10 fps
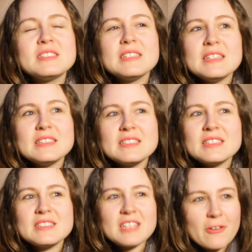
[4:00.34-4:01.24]

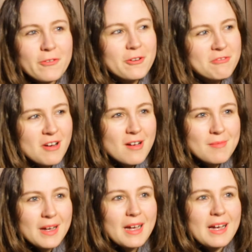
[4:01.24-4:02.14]
scenes suffer
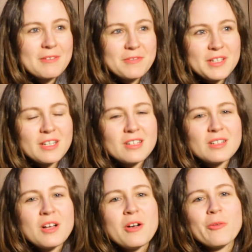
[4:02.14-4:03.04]
from, I
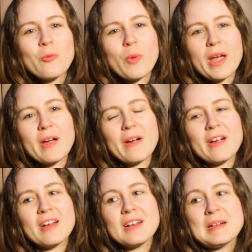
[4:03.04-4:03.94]
feel,
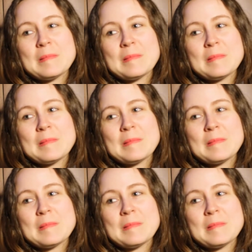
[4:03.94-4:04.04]
where